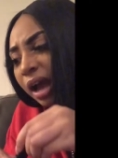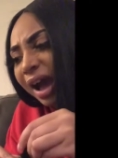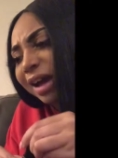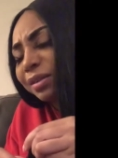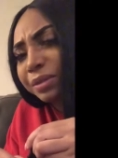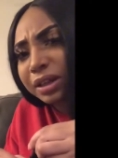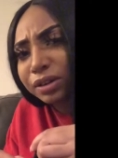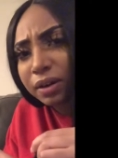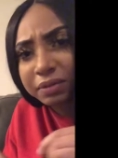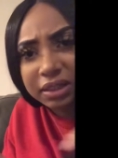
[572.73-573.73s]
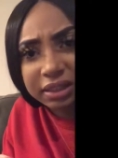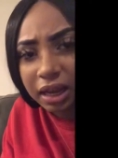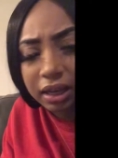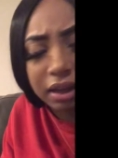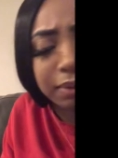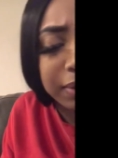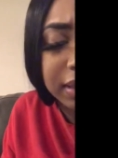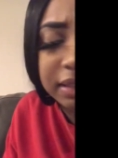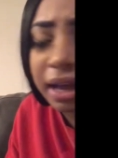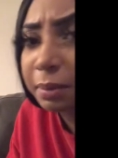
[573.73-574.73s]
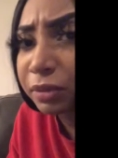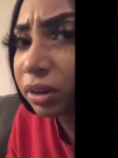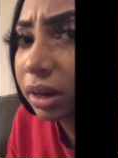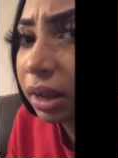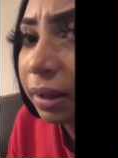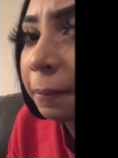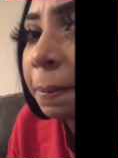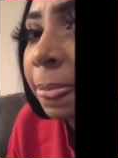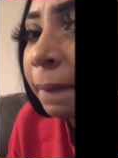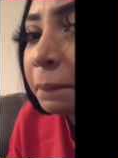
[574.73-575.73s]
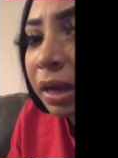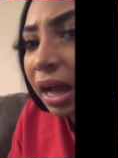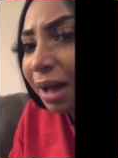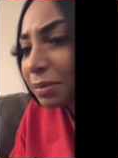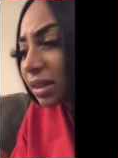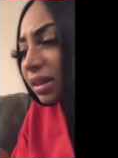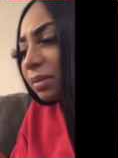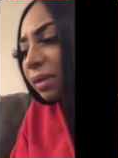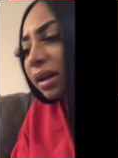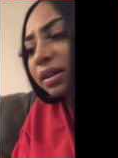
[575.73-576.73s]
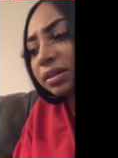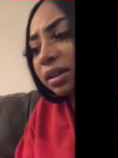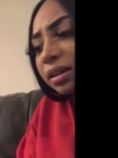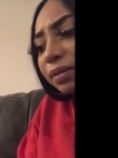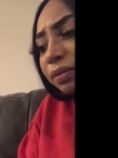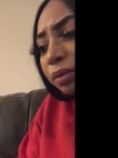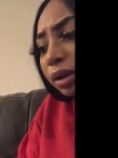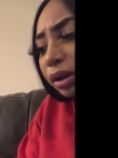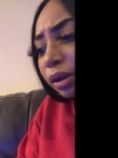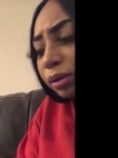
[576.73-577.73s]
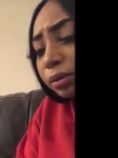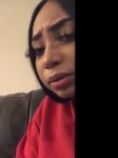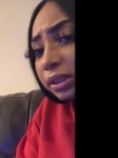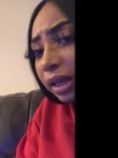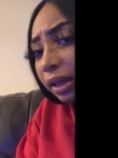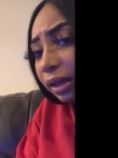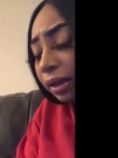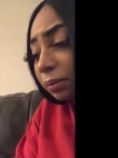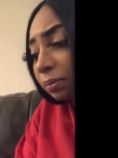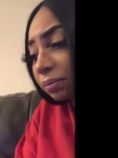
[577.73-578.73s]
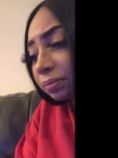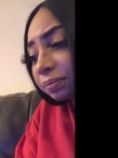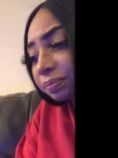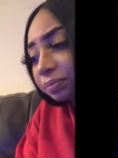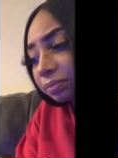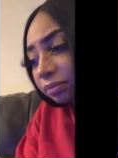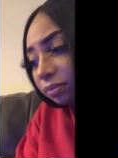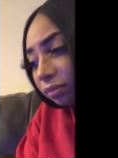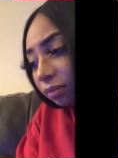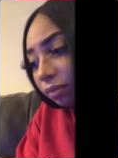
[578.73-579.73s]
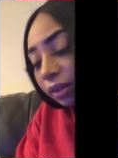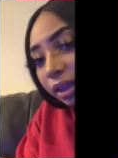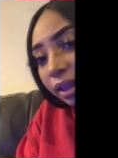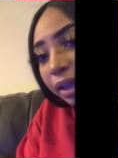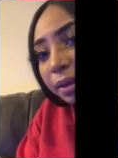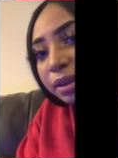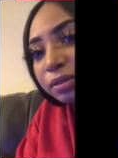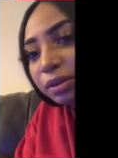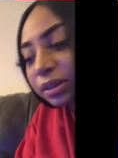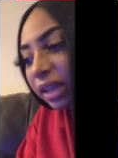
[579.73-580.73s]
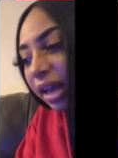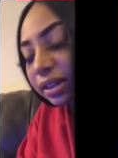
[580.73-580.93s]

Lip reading: I don't really know if this light come with a timer or not, but I be sitting my nails on here for a long time, and you know it's kind of